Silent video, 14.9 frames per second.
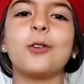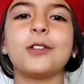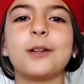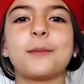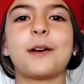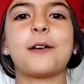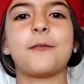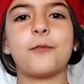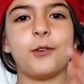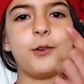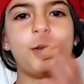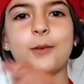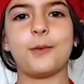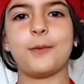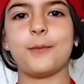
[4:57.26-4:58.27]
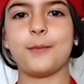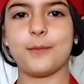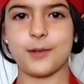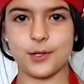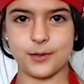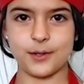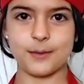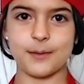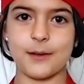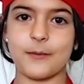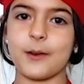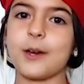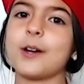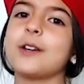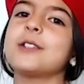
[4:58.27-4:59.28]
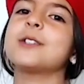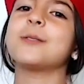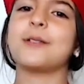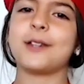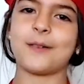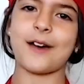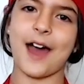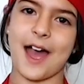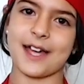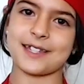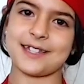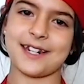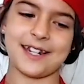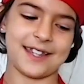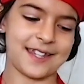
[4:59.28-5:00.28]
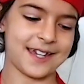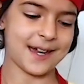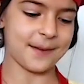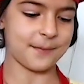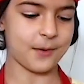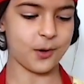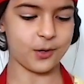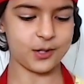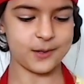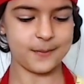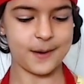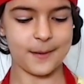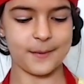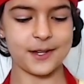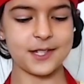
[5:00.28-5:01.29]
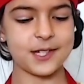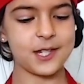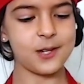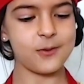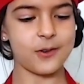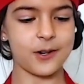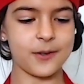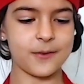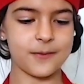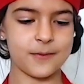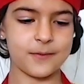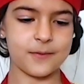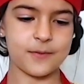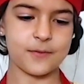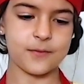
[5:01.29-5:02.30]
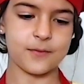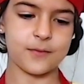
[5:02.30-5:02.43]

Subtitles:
I'm holding my fruit between my fingers so I don't accidentally get poked by my skewer.